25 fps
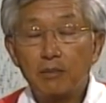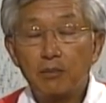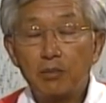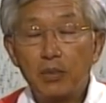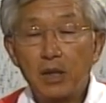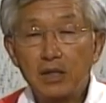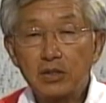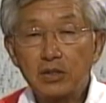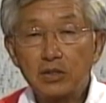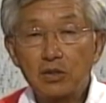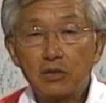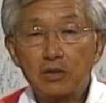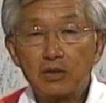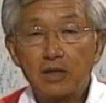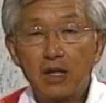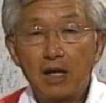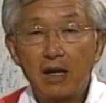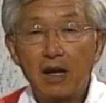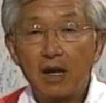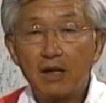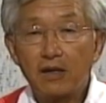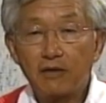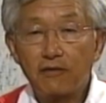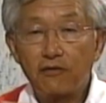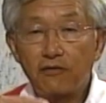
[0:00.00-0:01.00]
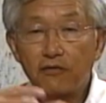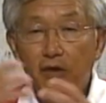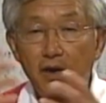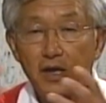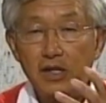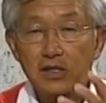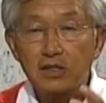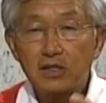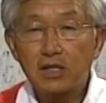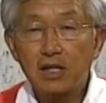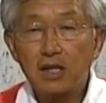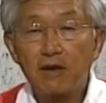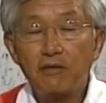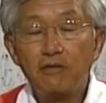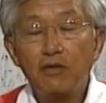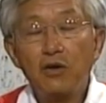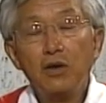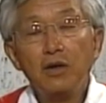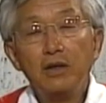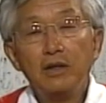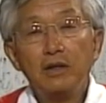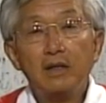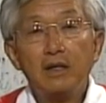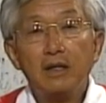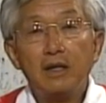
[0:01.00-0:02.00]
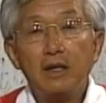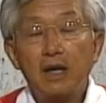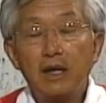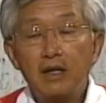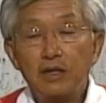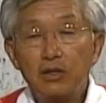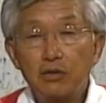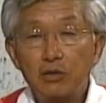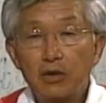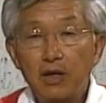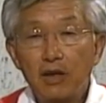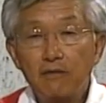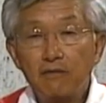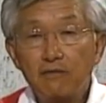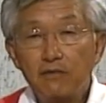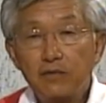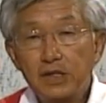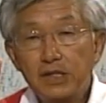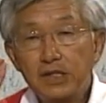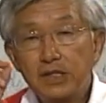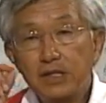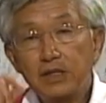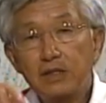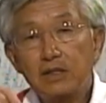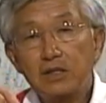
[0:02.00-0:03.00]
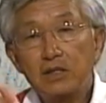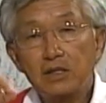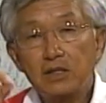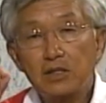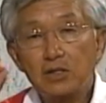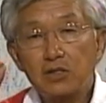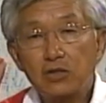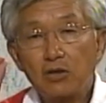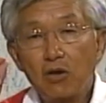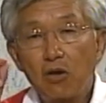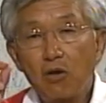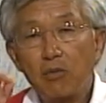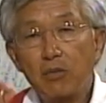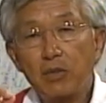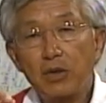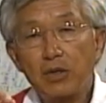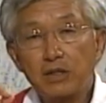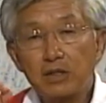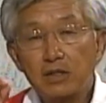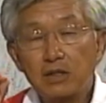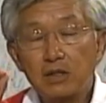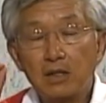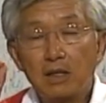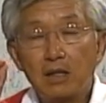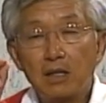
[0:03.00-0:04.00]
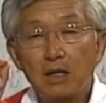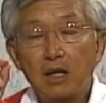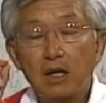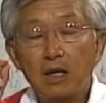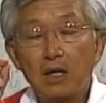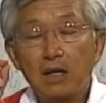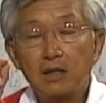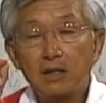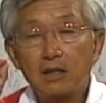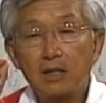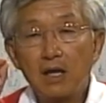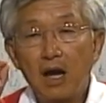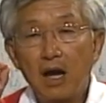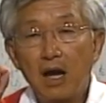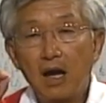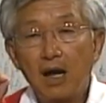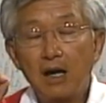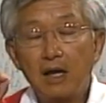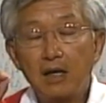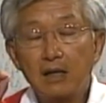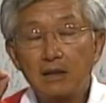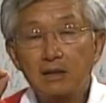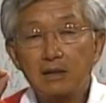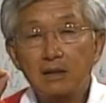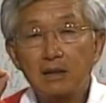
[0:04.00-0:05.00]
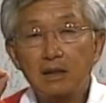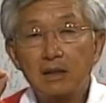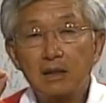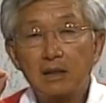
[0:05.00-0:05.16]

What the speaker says: puzzle that on a phrase level, and you can visit the Somers Town